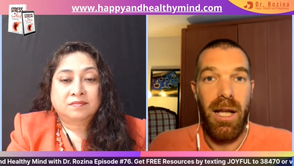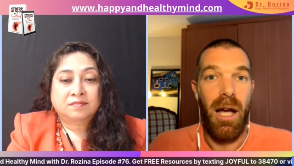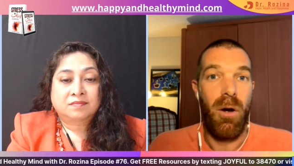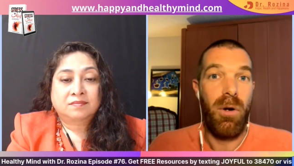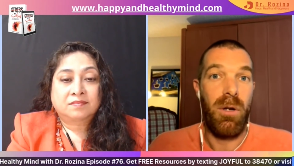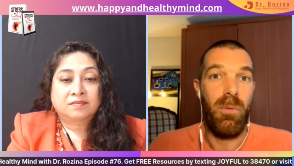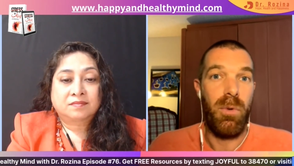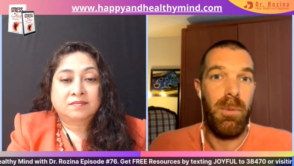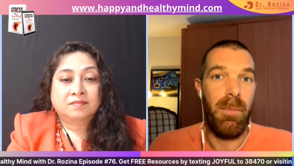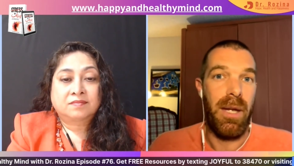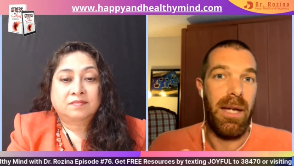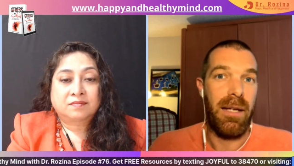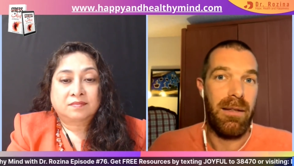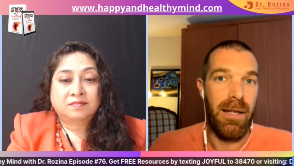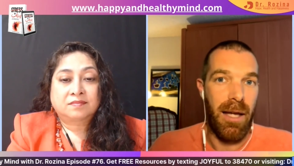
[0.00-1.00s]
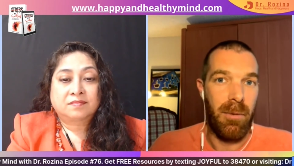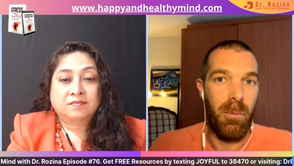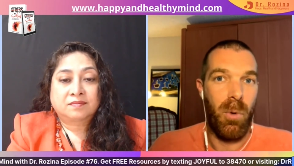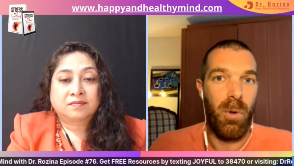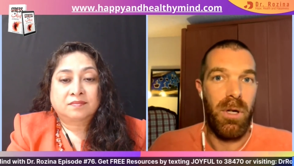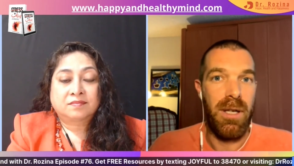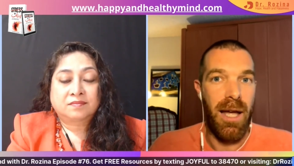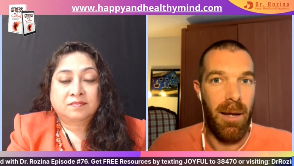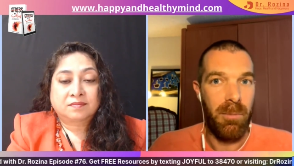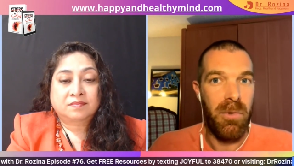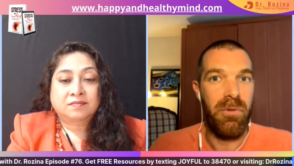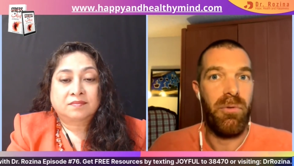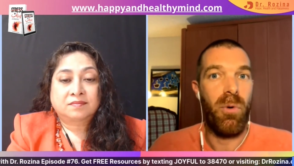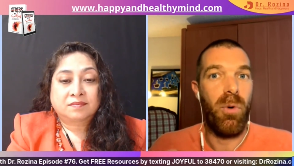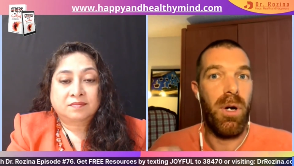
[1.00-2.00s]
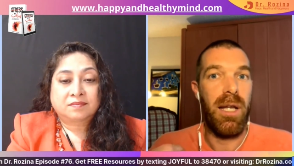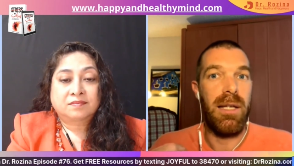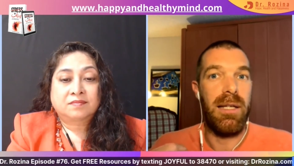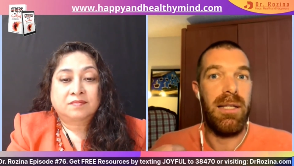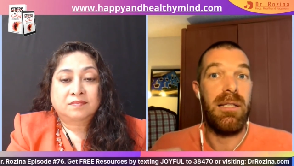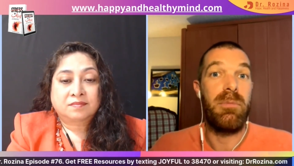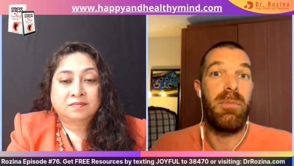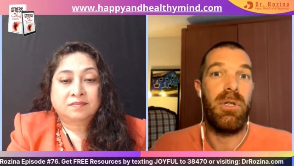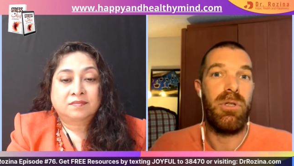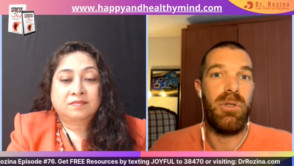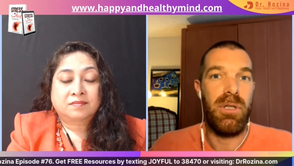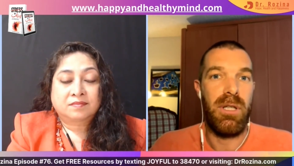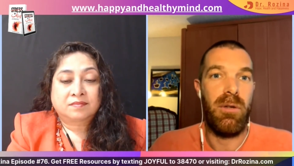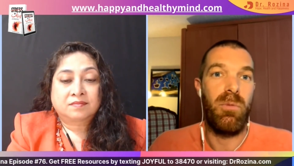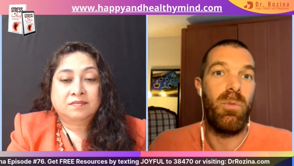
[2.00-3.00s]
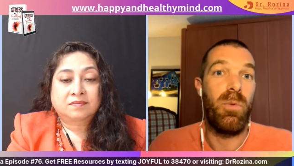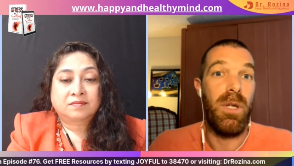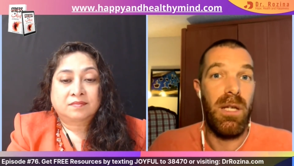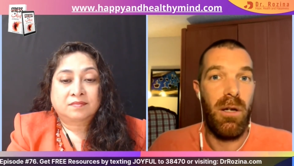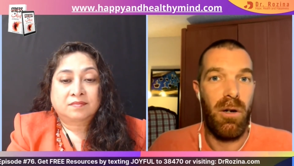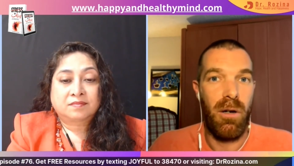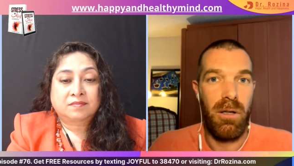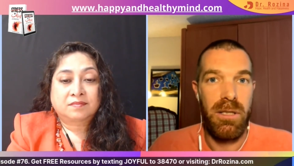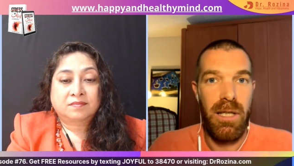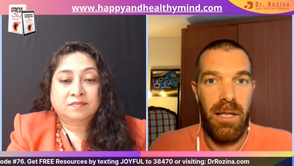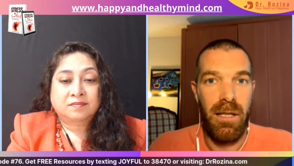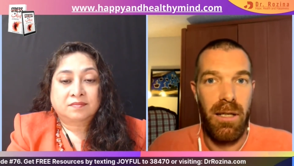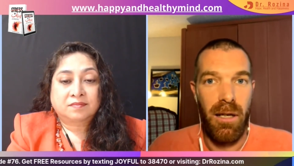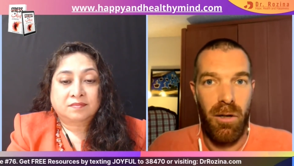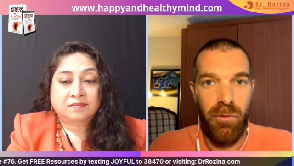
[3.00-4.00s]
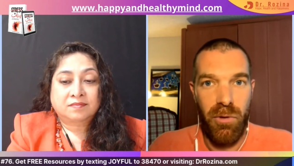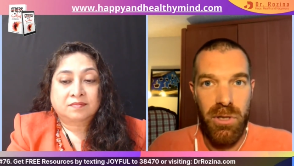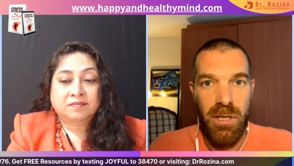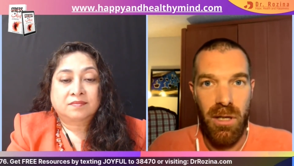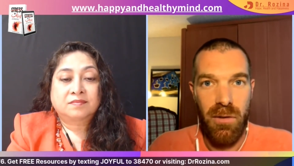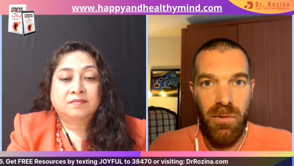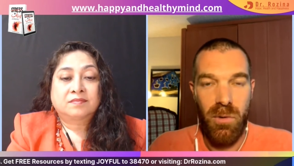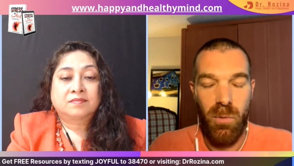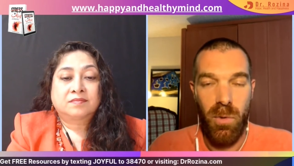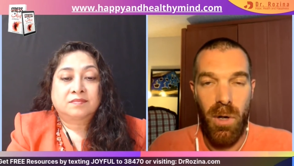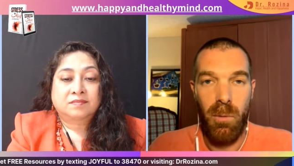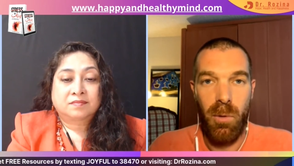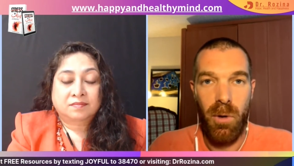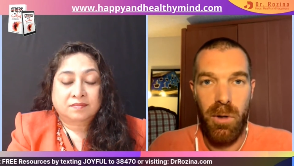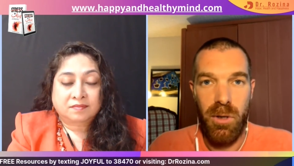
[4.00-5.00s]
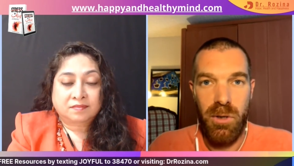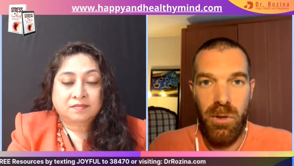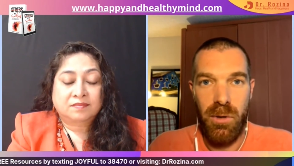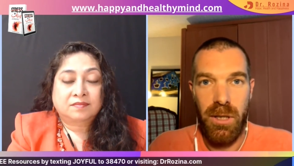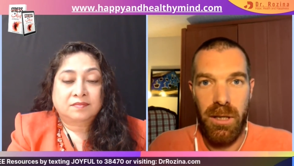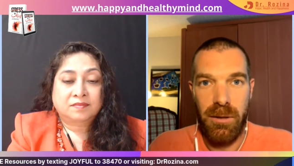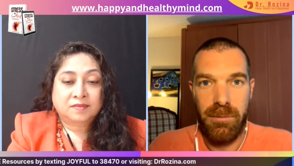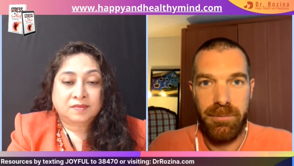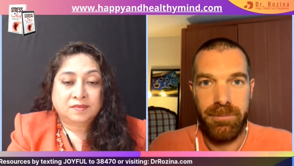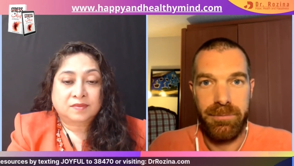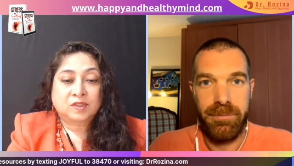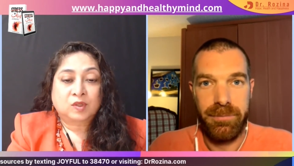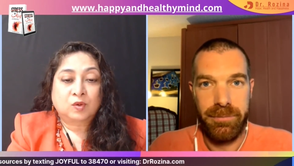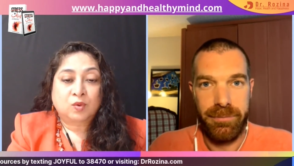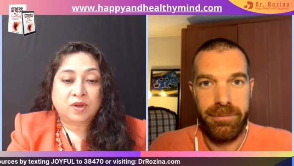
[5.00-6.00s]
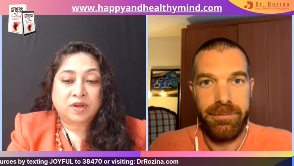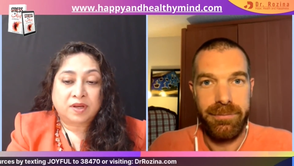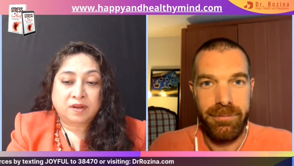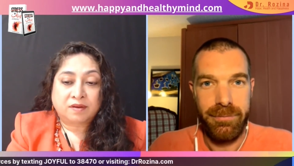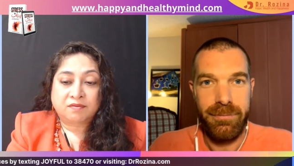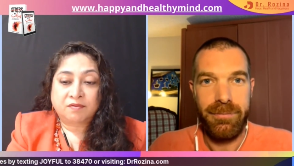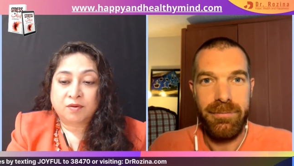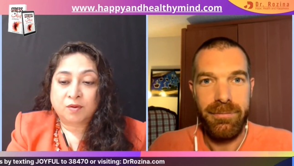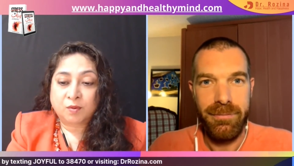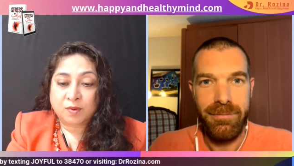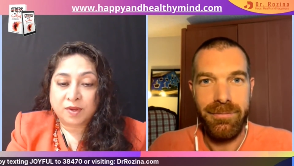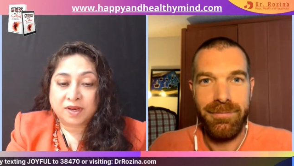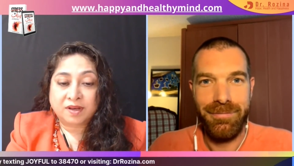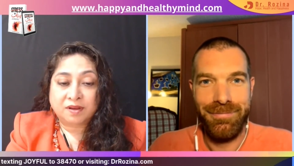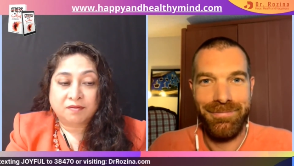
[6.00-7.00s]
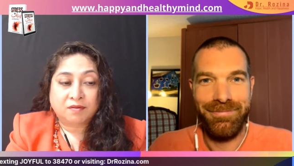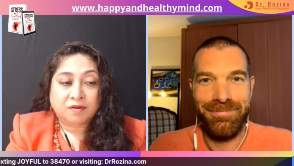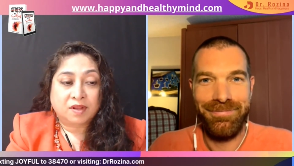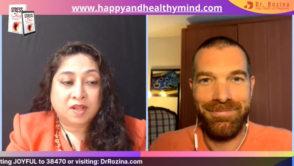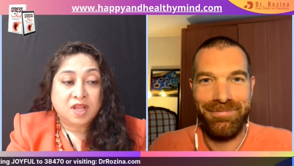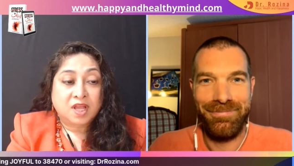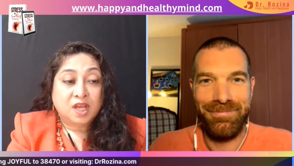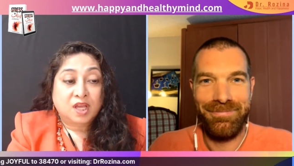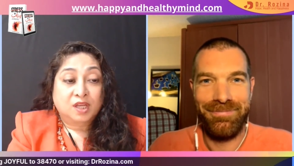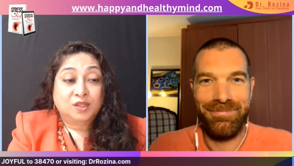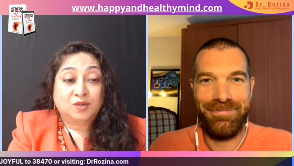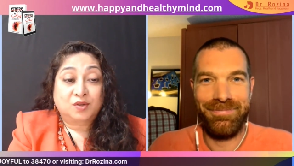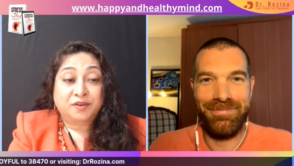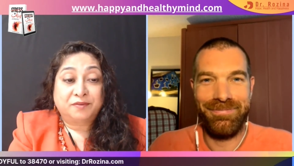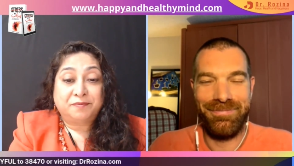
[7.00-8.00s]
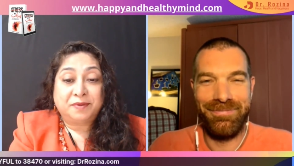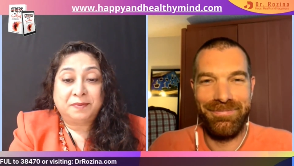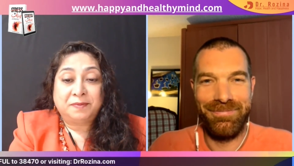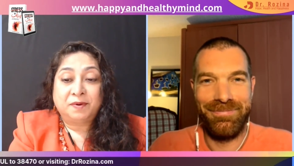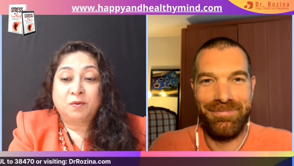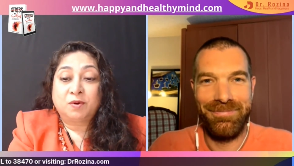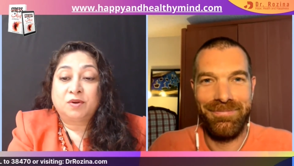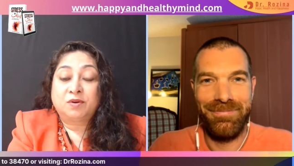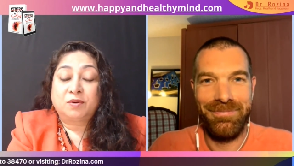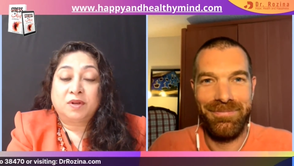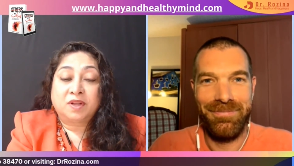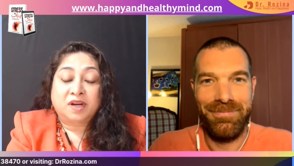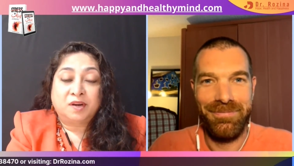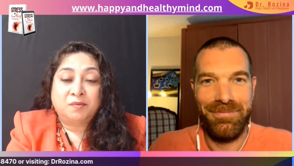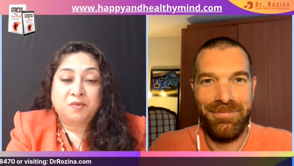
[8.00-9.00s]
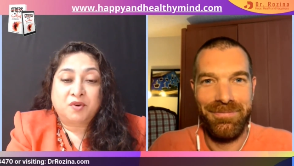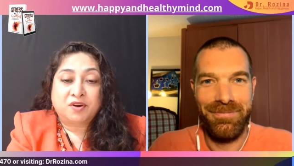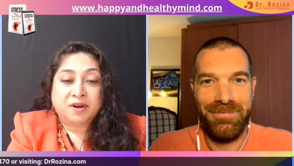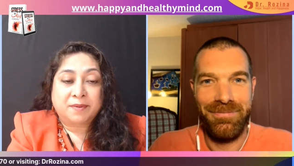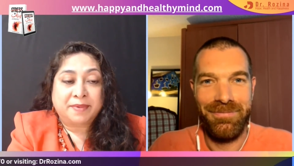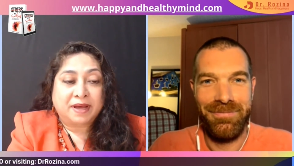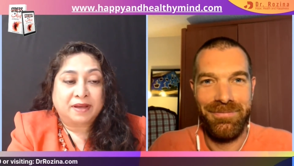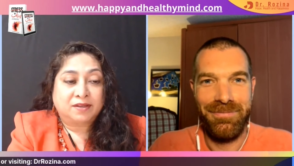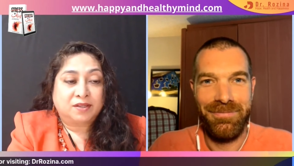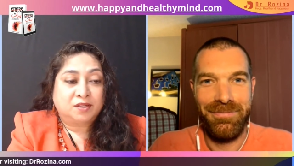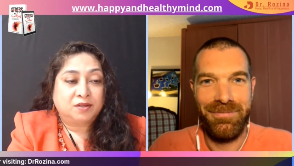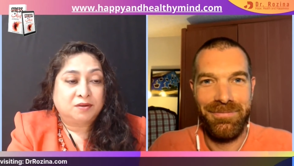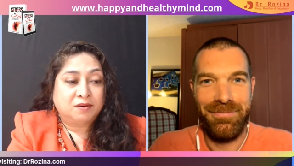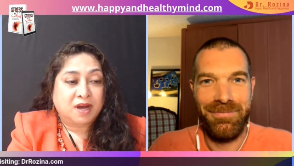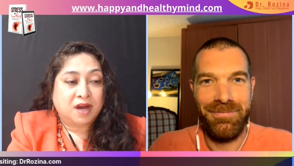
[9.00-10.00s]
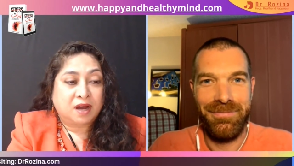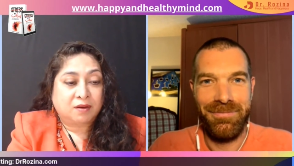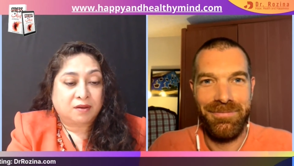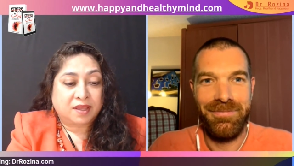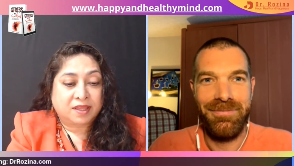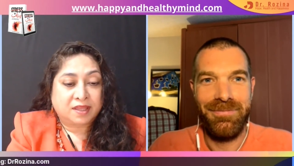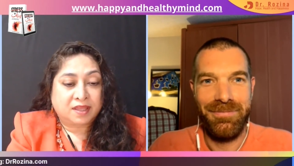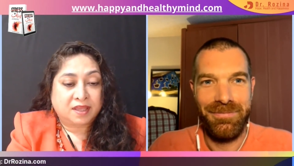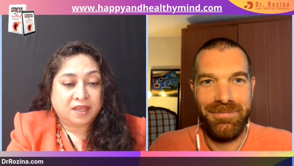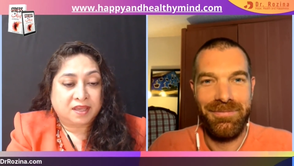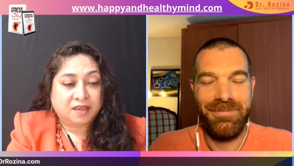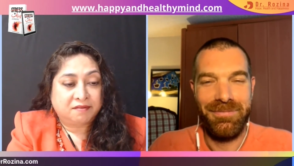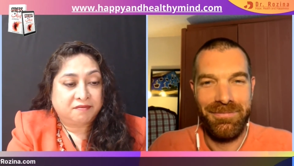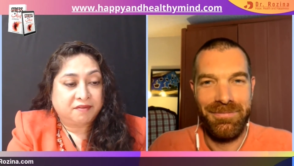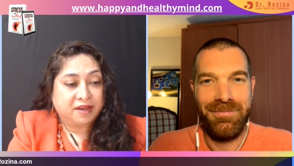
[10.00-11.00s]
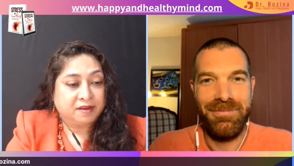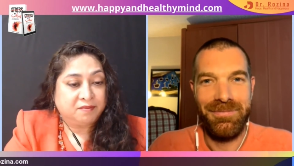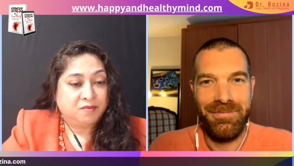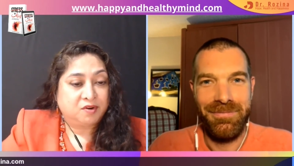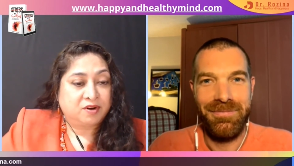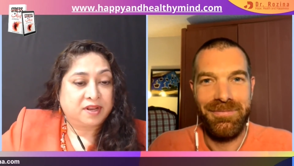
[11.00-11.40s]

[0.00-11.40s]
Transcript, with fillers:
Speaker 1: how can we make that more adaptive or at least make sure that we are taking care of ourselves while we're on the screen?
Speaker 2: Wonderful, wonderful. So if people want to learn more about you, how can they find more